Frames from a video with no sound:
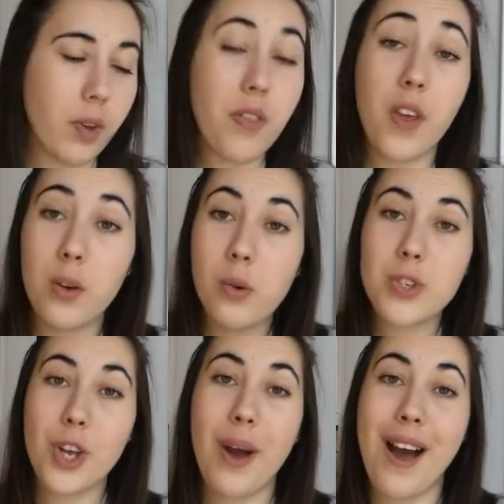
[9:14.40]
They
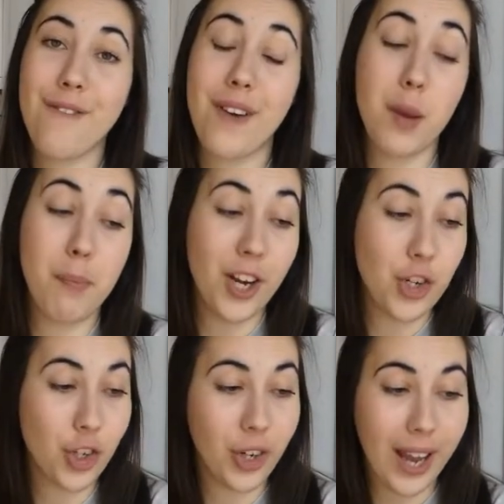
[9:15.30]
also have a
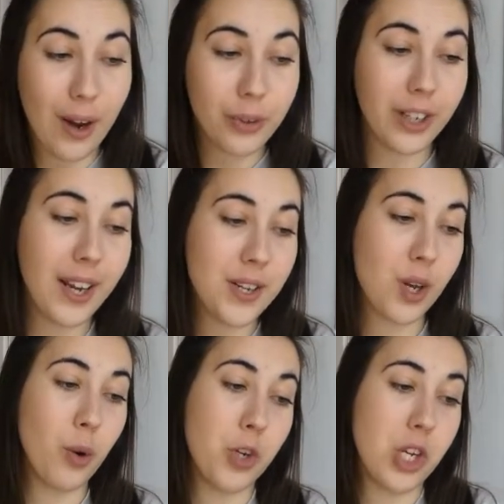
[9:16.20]
pension
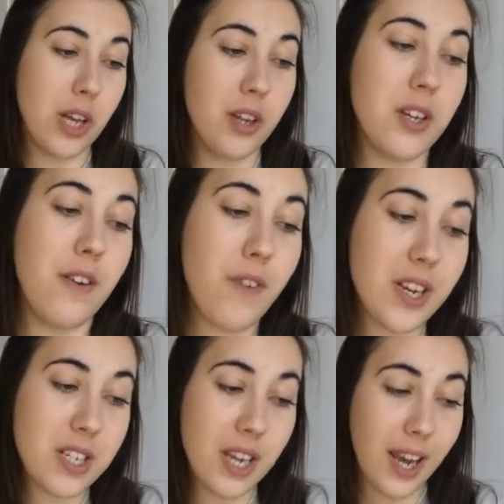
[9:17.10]
calculator, which is under
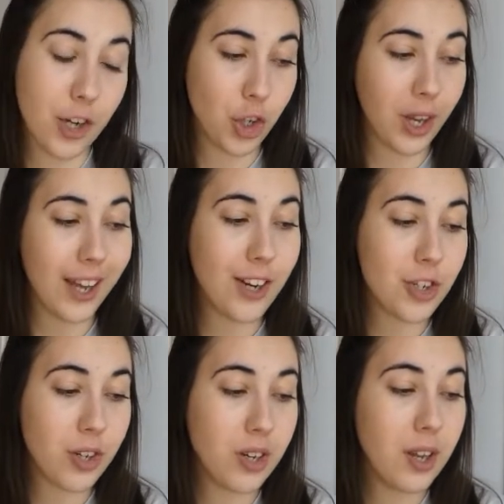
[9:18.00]
investing
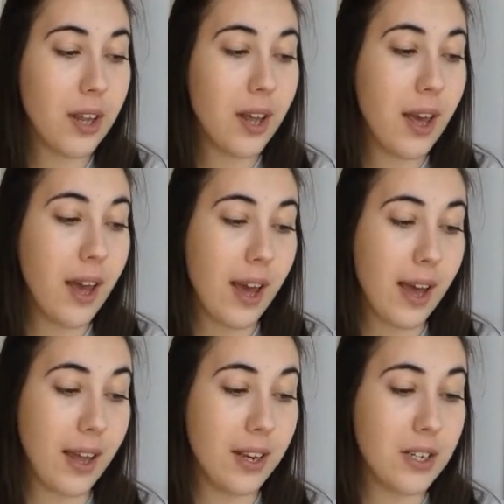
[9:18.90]
education,
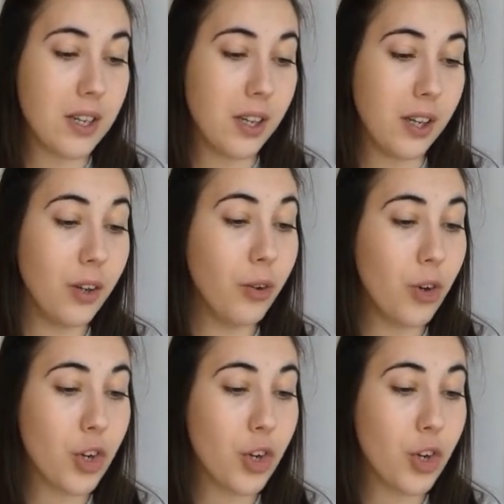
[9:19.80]
and it will